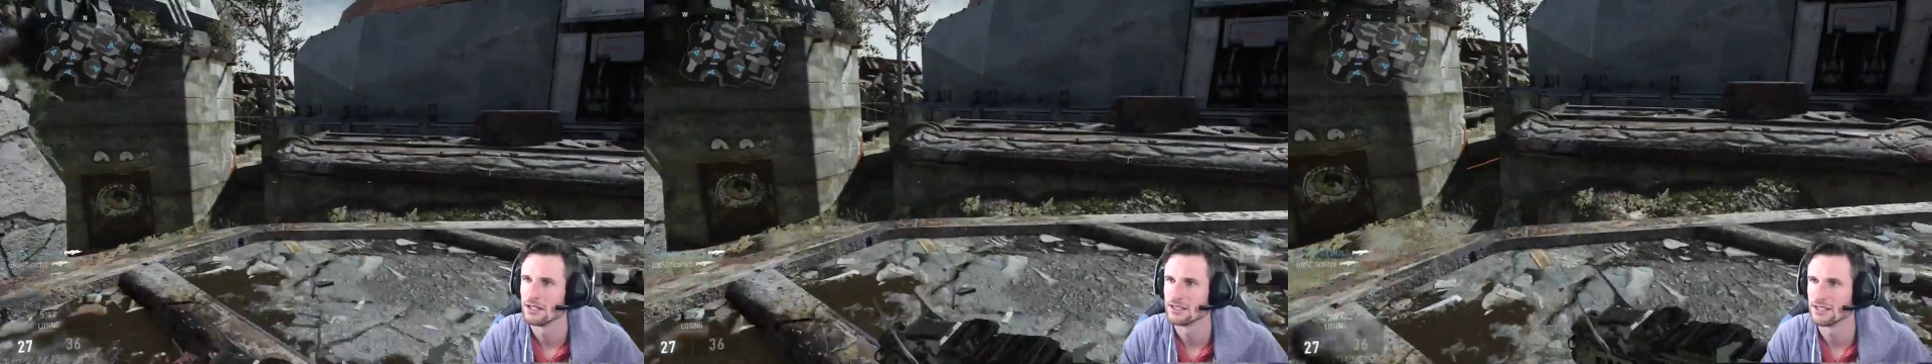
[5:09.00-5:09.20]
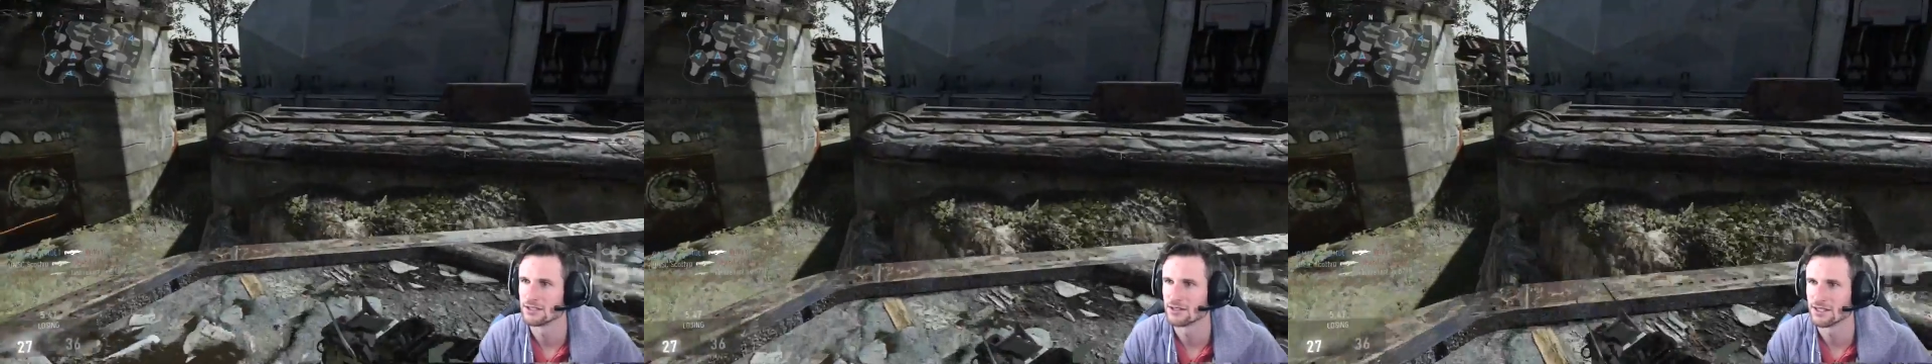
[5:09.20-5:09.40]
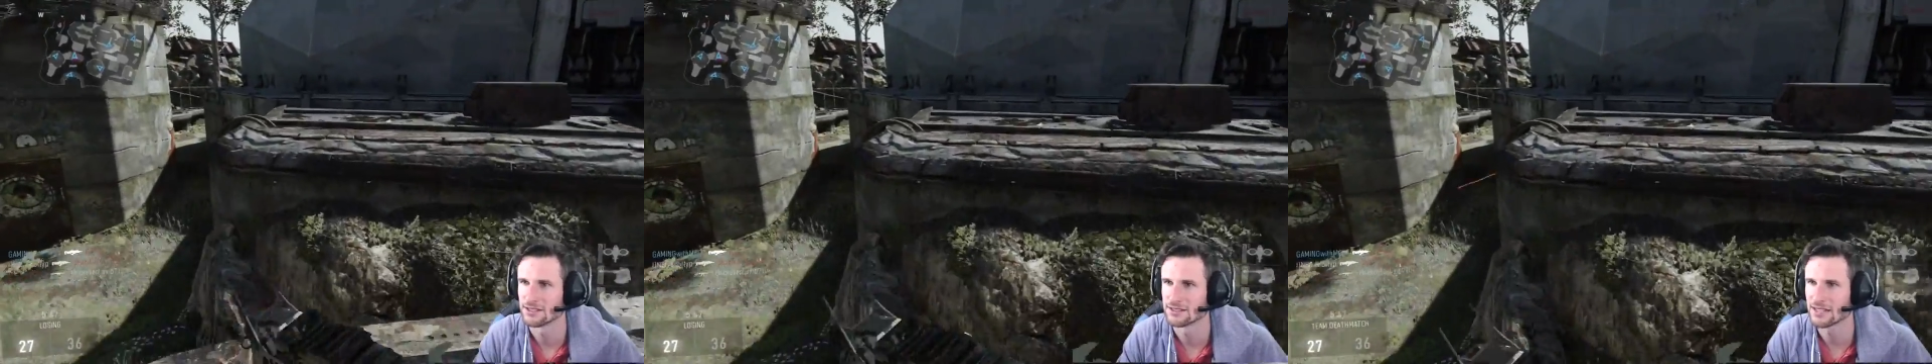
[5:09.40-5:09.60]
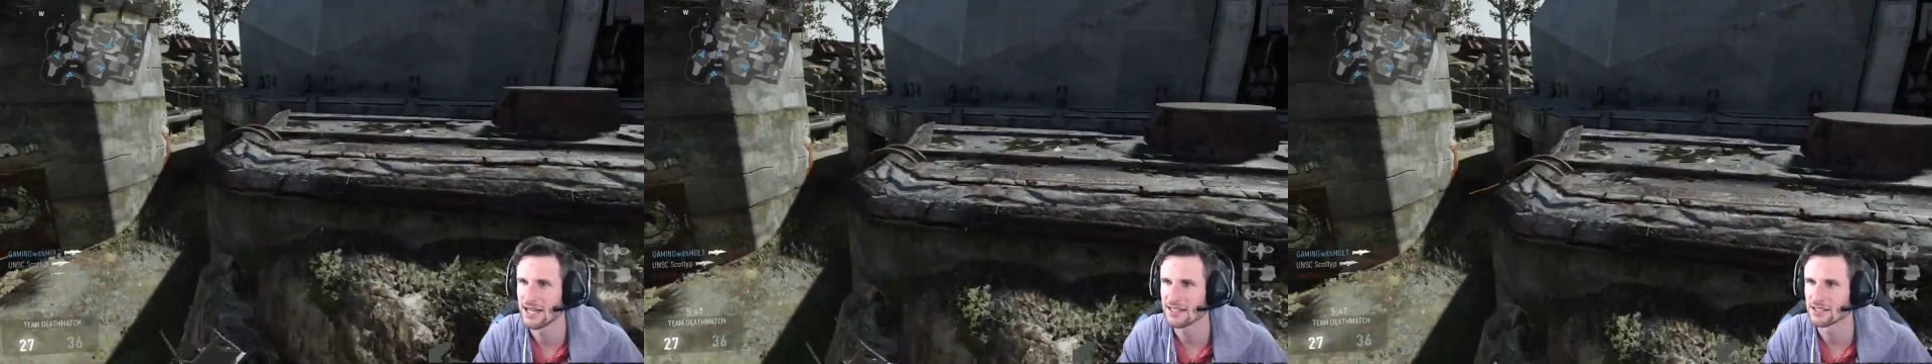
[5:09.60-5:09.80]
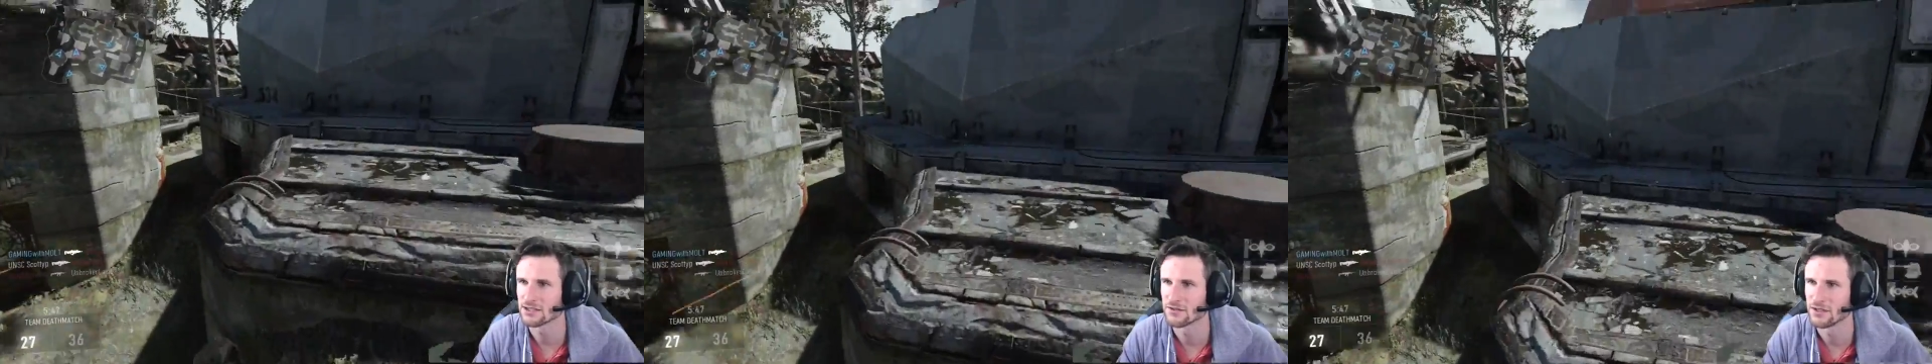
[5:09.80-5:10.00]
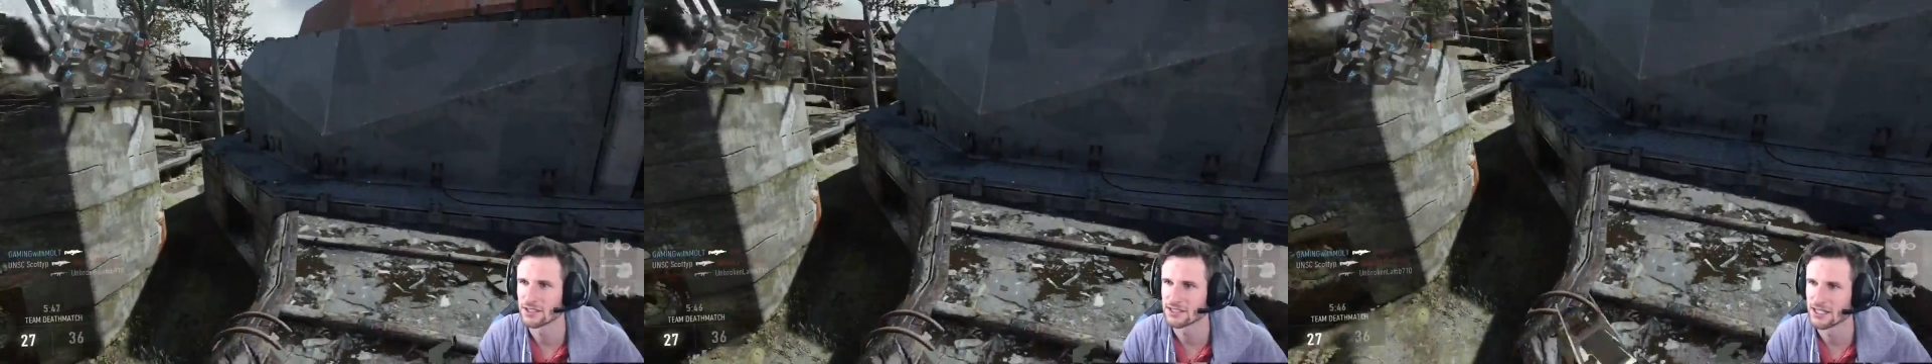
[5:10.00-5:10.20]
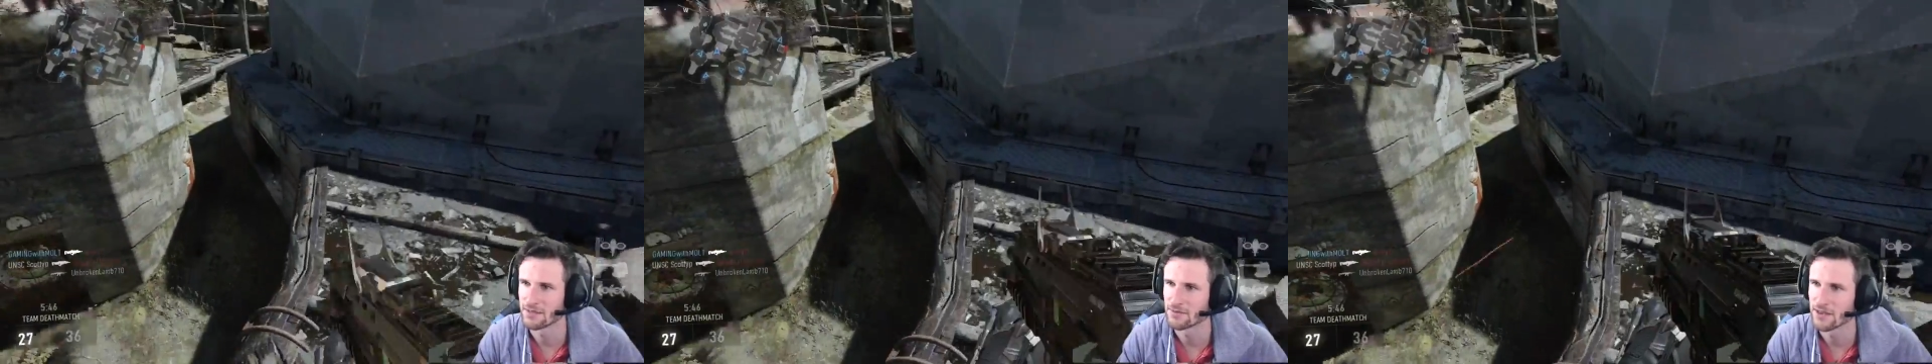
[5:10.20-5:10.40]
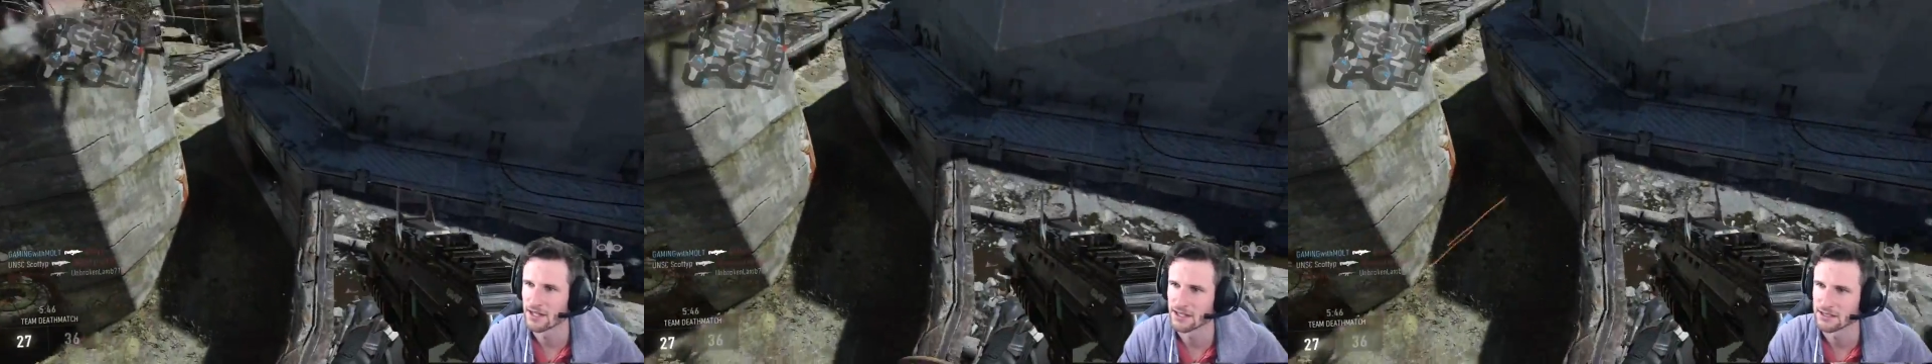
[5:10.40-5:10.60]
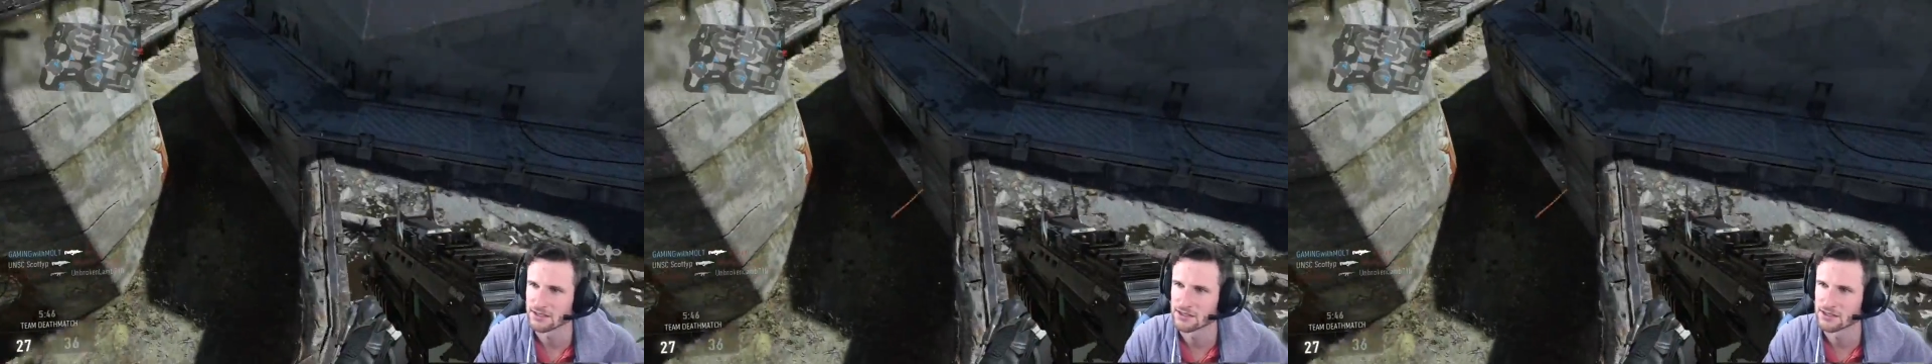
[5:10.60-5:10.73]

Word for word: See, so Silence Footstep thing is